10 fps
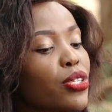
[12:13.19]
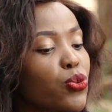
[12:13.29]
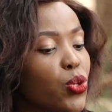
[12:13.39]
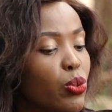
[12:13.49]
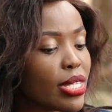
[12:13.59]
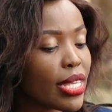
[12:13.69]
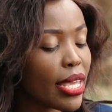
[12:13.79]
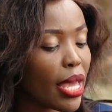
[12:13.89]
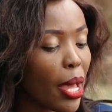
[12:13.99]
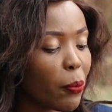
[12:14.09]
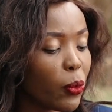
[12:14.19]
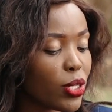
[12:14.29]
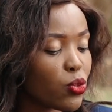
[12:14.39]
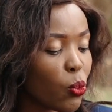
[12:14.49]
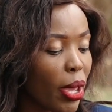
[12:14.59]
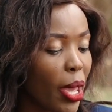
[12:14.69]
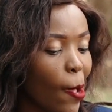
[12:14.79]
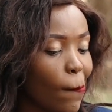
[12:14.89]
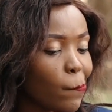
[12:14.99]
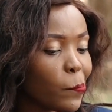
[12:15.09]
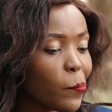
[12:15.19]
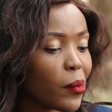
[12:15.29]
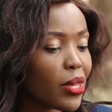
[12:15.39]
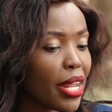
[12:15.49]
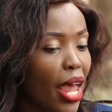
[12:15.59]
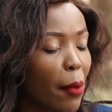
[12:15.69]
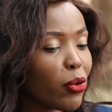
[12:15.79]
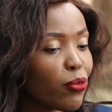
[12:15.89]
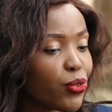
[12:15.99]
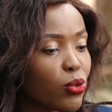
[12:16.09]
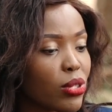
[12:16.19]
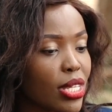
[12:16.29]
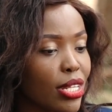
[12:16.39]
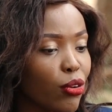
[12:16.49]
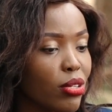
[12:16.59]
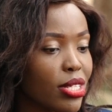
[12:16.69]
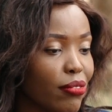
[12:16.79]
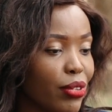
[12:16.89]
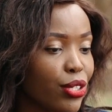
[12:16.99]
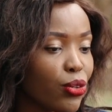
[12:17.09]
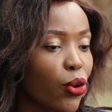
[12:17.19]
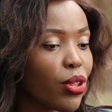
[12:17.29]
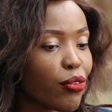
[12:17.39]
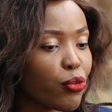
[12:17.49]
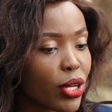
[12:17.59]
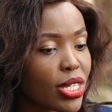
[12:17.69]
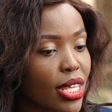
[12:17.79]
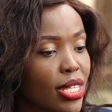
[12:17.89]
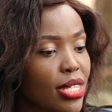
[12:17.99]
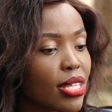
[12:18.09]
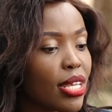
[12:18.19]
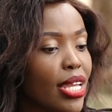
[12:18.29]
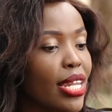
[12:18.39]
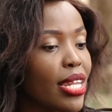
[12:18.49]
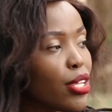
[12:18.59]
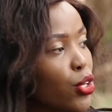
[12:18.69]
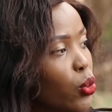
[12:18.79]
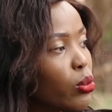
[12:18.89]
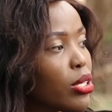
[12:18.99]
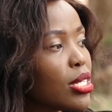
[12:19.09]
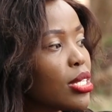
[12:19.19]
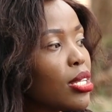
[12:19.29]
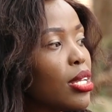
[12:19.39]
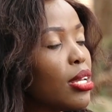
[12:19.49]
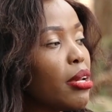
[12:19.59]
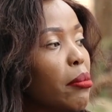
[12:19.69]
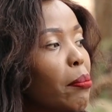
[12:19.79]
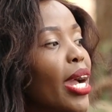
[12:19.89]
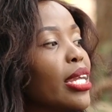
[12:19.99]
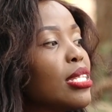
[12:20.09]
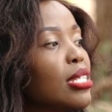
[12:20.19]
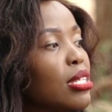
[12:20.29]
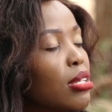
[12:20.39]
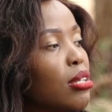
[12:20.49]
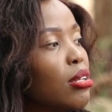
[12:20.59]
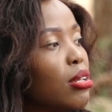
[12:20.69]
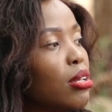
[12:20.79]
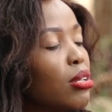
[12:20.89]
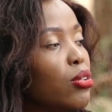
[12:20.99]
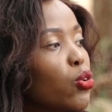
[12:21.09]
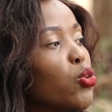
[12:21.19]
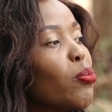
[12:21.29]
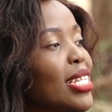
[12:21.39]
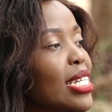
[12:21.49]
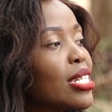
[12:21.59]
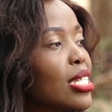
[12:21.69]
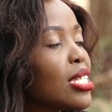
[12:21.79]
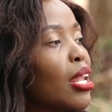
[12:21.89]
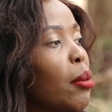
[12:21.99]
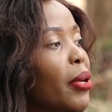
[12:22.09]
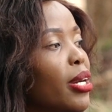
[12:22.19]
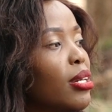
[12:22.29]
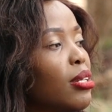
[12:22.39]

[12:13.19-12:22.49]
do you see a point where the number of youths in conservation or the voices in youth might, you know, you might increase the number?